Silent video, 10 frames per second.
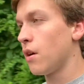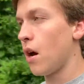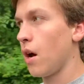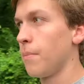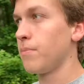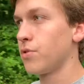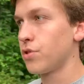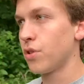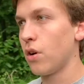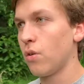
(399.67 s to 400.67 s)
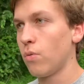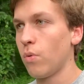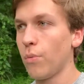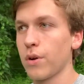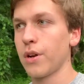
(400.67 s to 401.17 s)
Um, so
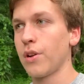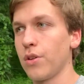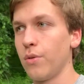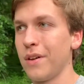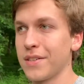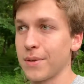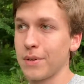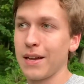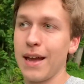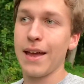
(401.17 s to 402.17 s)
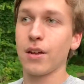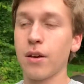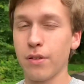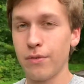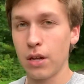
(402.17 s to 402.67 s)
what we're gonna do is I'm gonna end
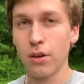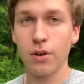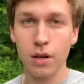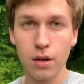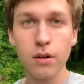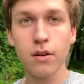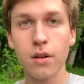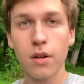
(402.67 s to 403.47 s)
off the video here.